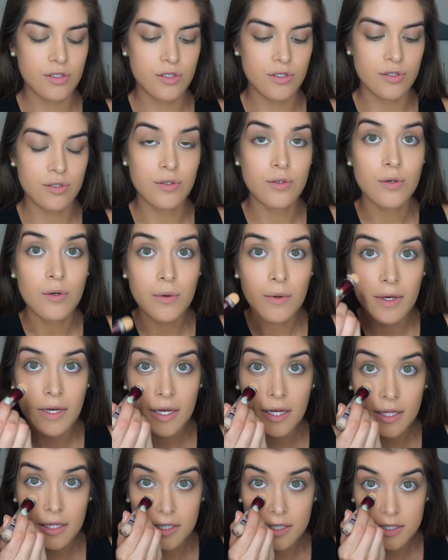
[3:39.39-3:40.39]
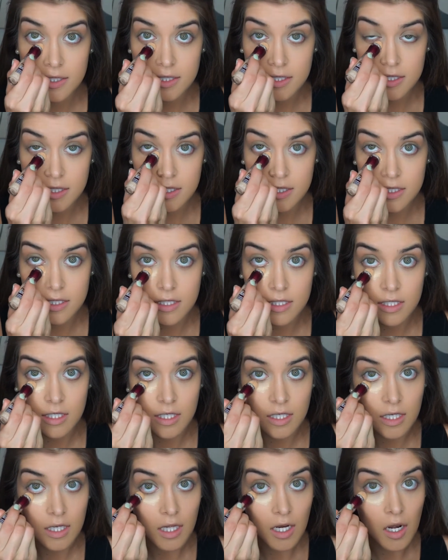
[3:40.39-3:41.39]
To
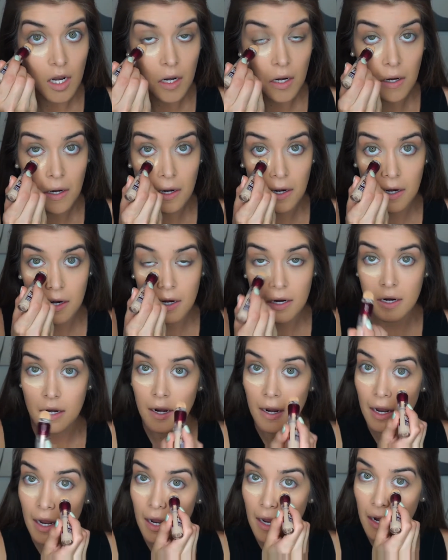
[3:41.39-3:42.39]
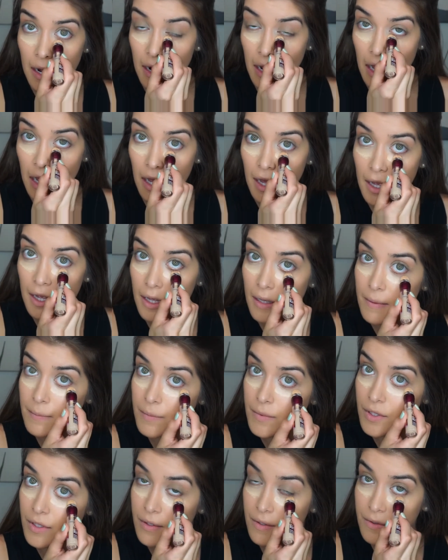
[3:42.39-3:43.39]
concealer, and I
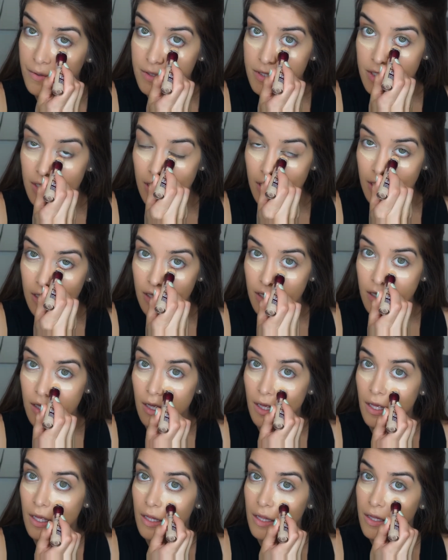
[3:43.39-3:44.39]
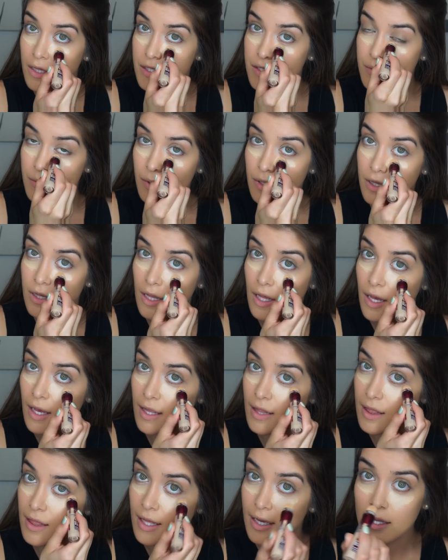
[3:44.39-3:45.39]
am using this one that
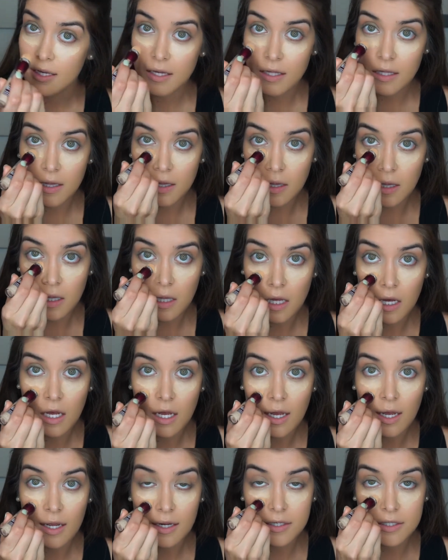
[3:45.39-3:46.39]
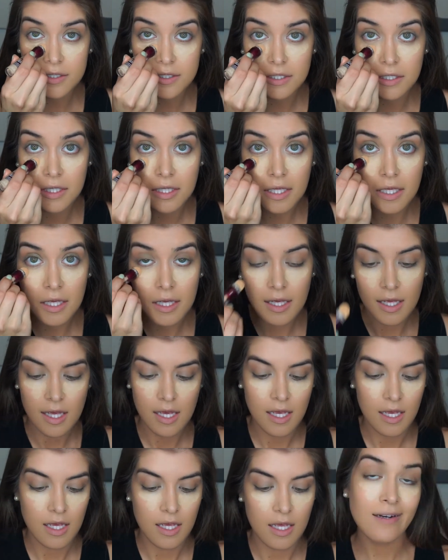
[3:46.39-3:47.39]
I like a lot actually.
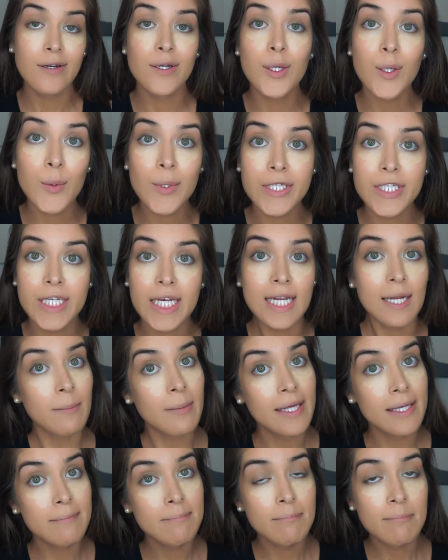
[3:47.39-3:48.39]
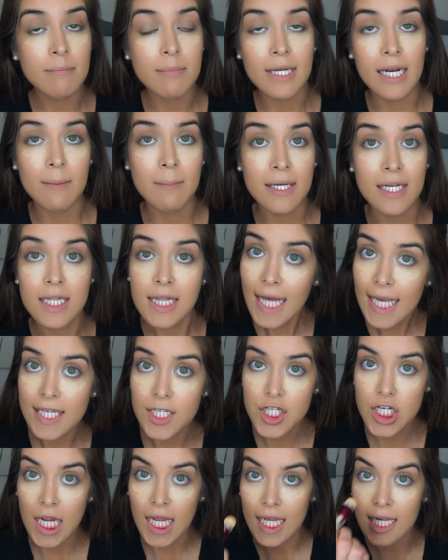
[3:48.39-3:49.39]
I don't know what shade I'm in, but I'm in a light
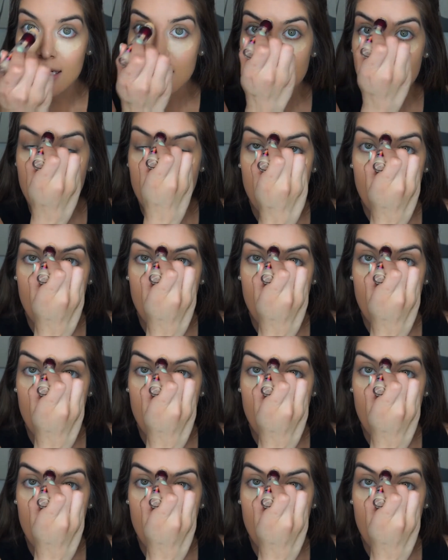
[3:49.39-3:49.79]
shade.